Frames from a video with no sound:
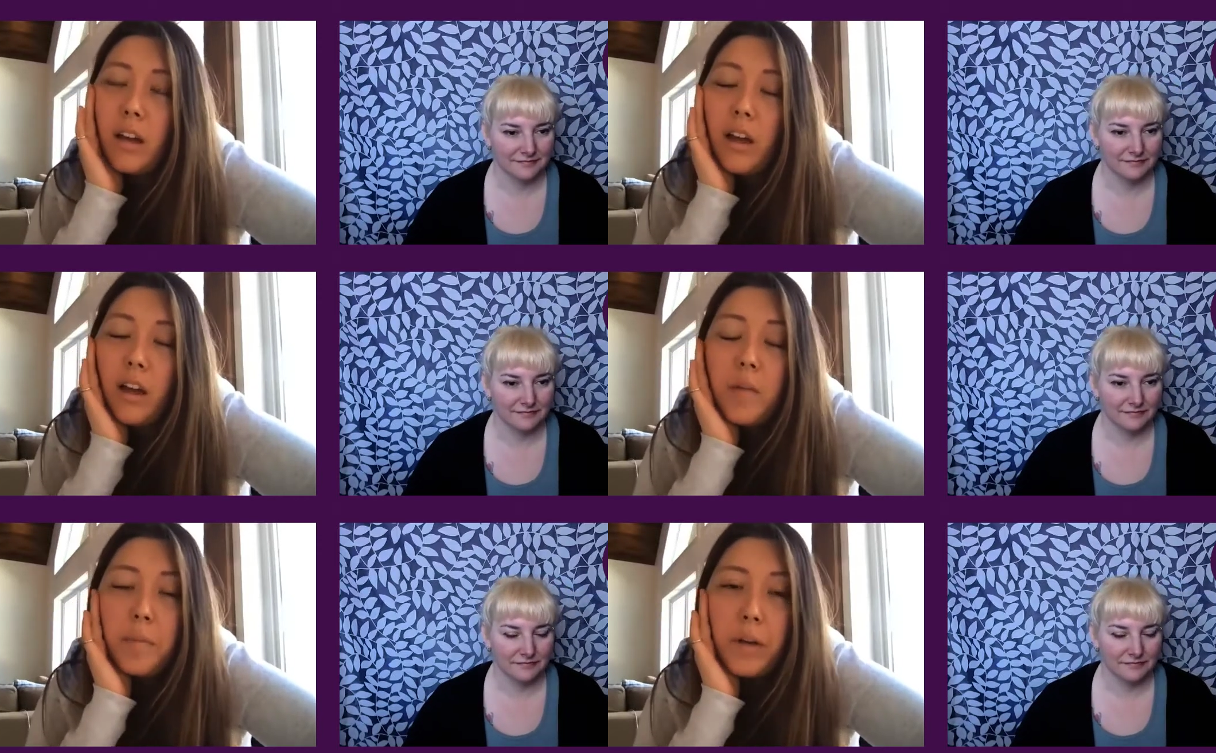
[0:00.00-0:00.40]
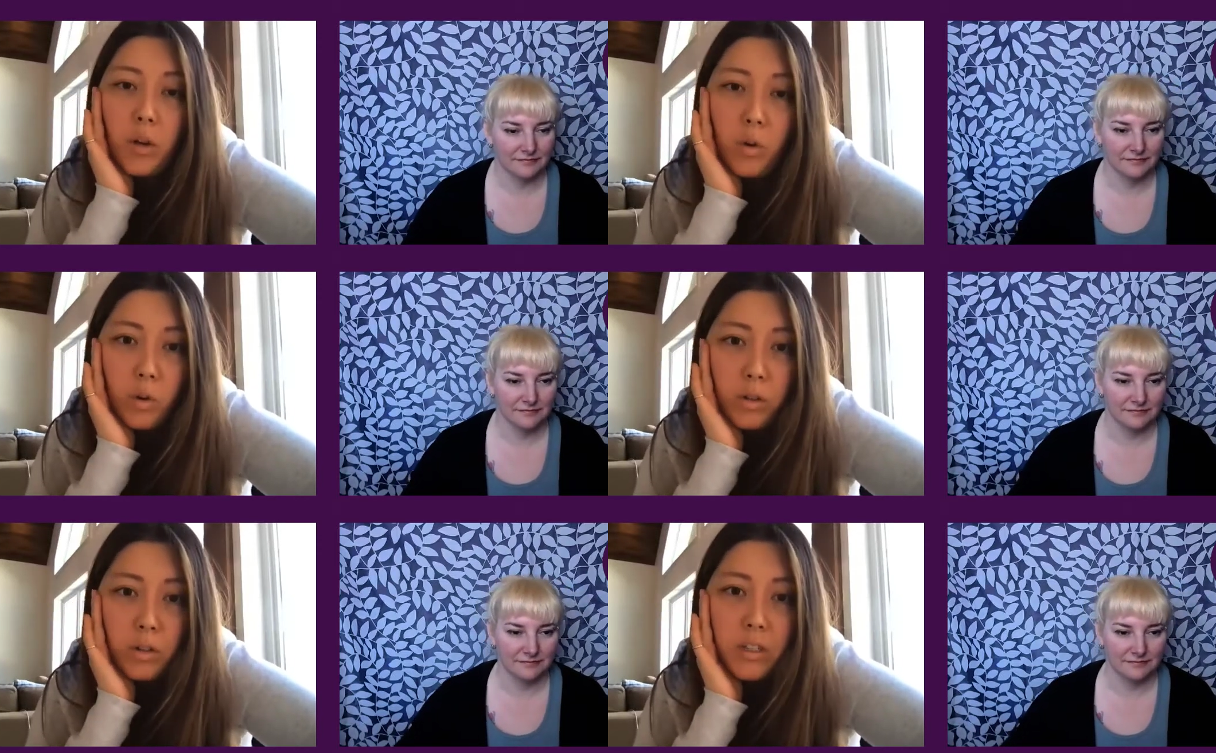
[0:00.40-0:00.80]
Speaker 1: in my
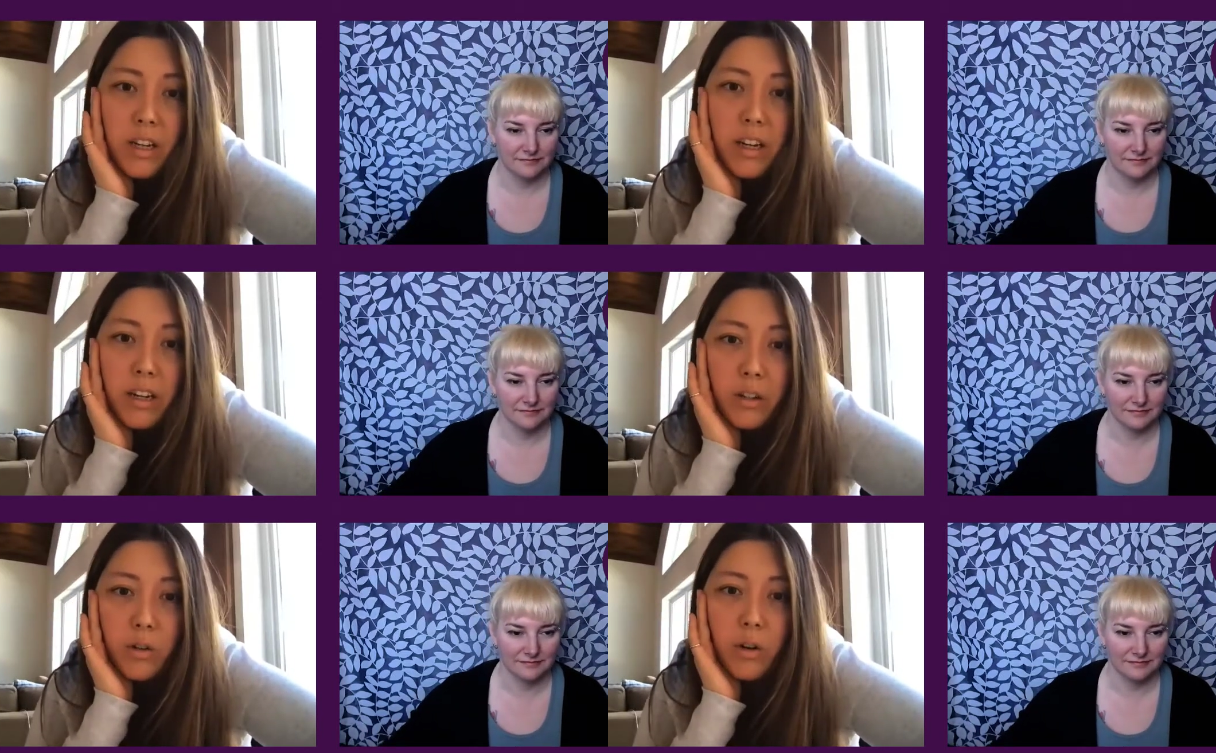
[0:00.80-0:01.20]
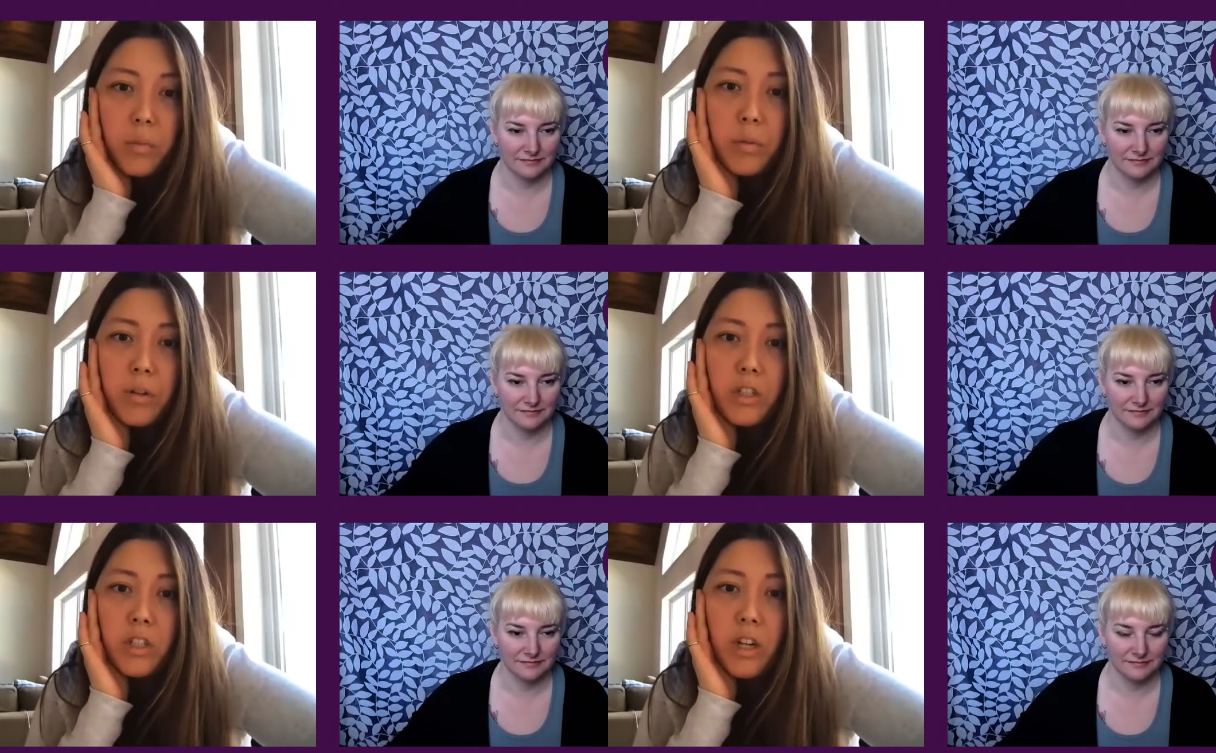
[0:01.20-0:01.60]
old uh,
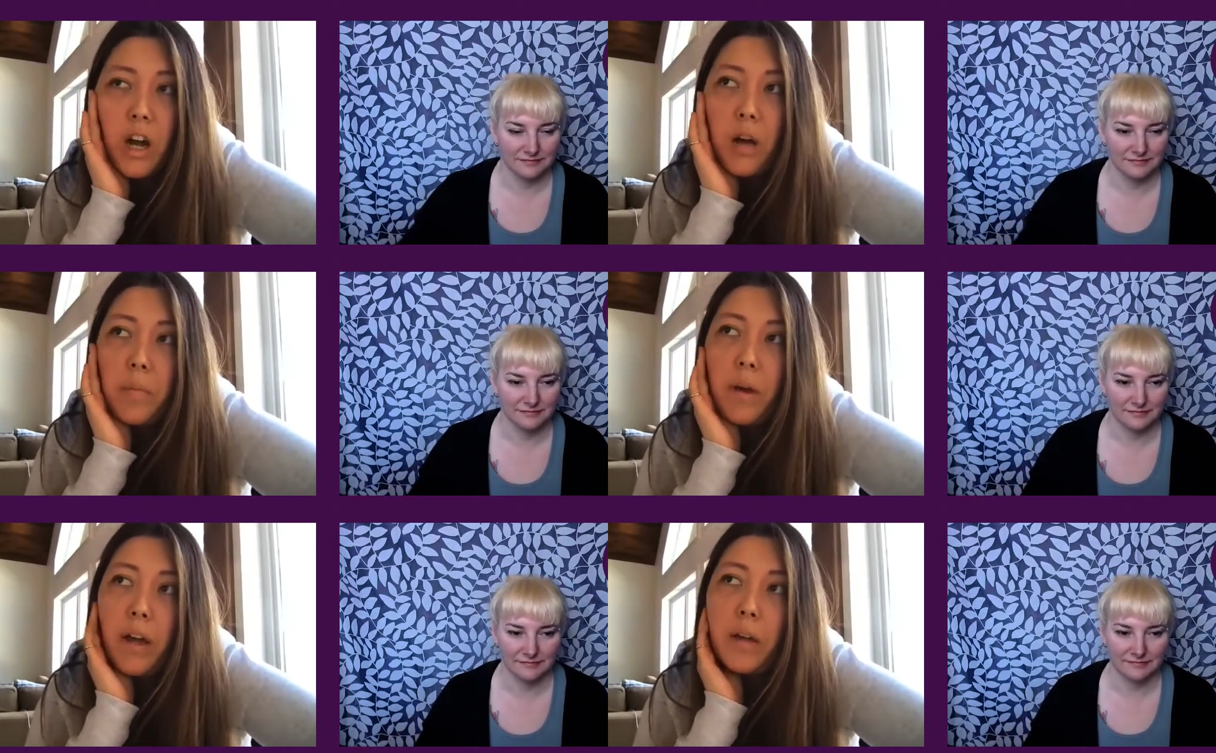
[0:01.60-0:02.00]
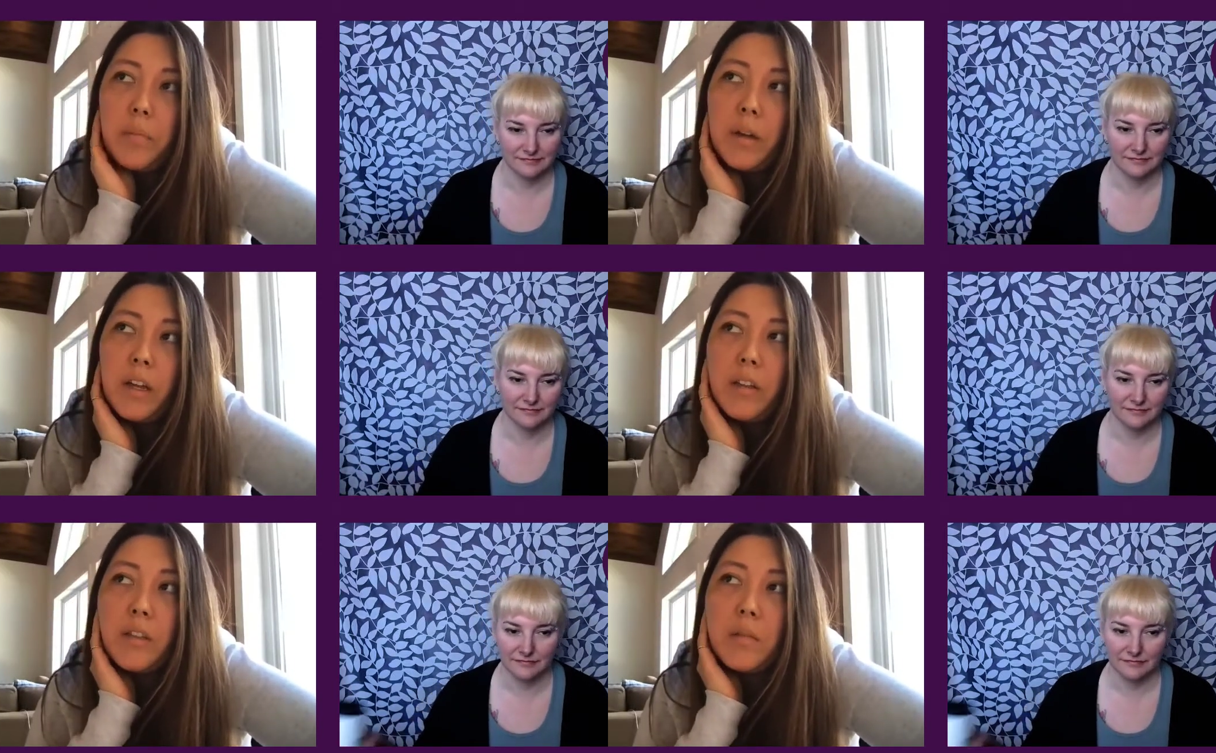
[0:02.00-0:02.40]
corporate job. I
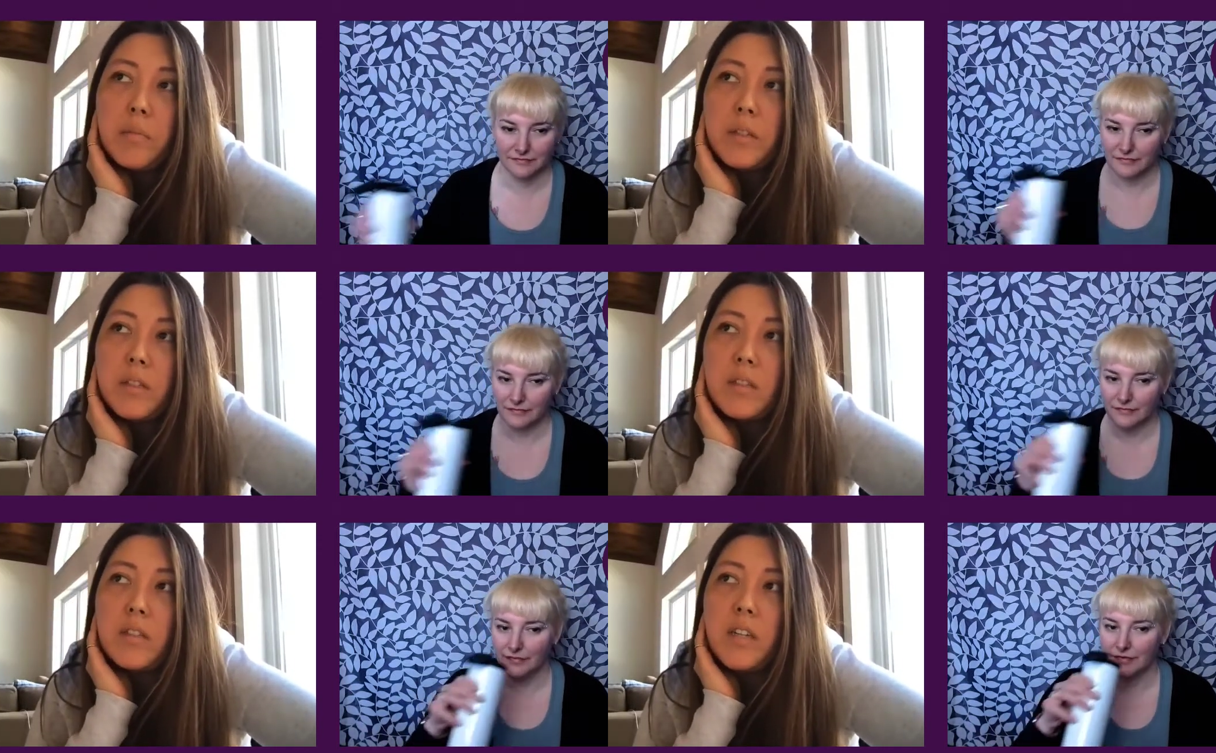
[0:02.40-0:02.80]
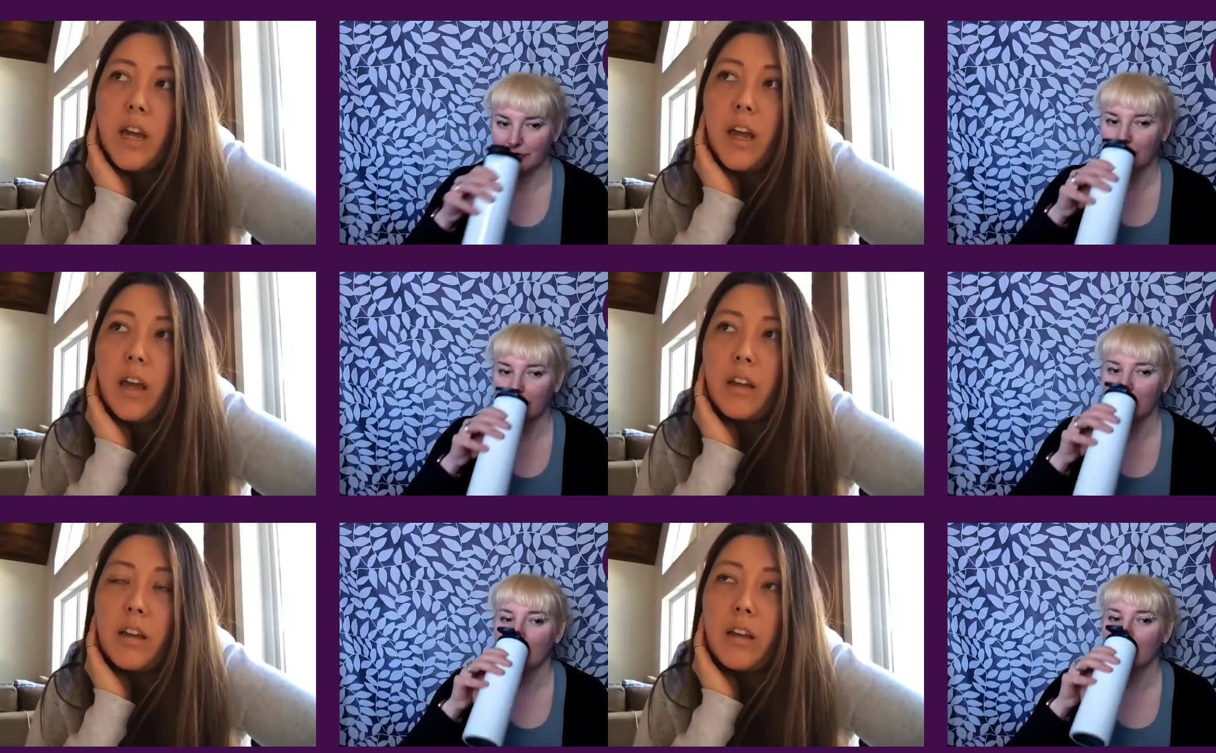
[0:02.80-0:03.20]
made the
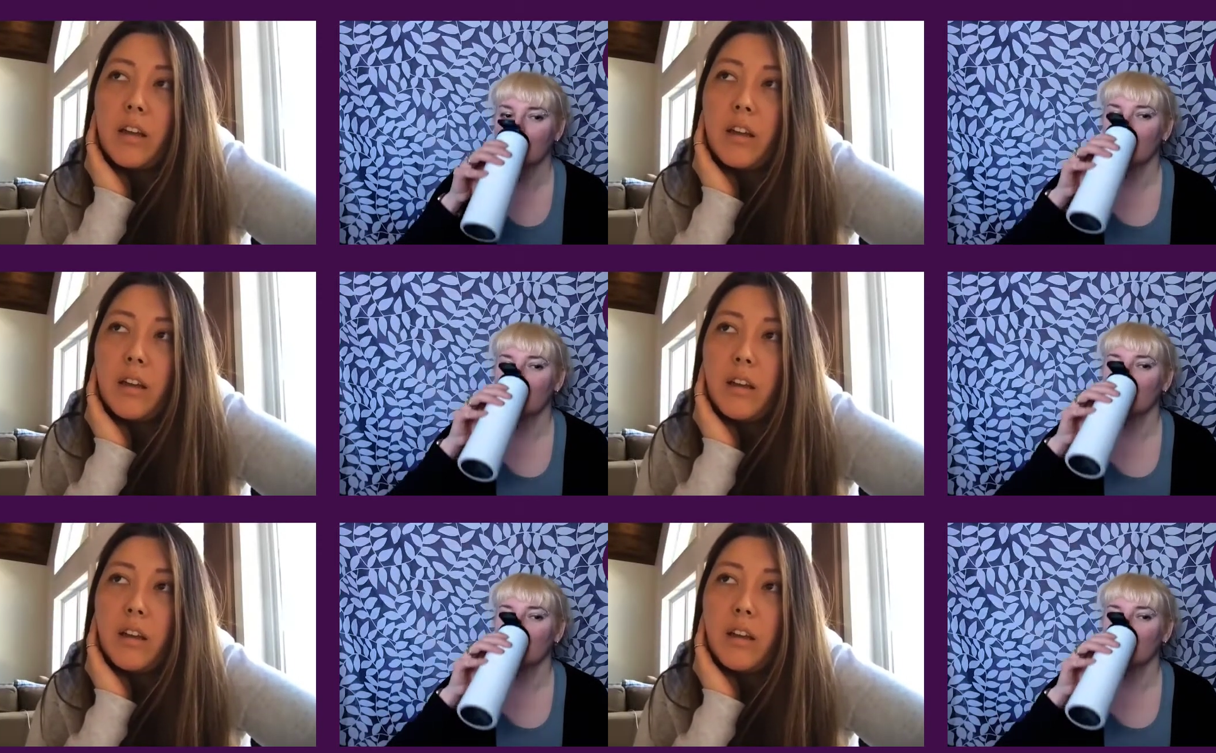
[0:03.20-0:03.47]
mistake